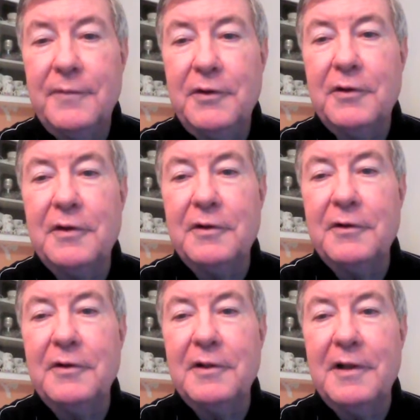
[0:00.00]
you can
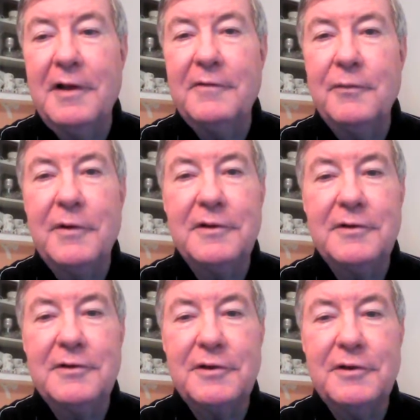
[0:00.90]
learn to love and want
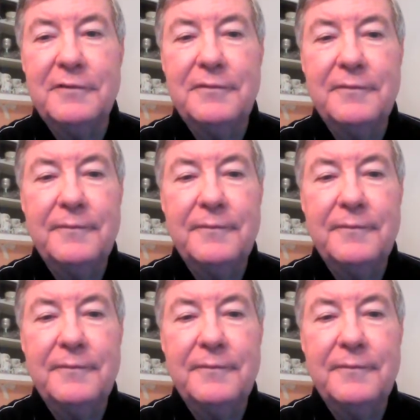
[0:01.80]
to serve?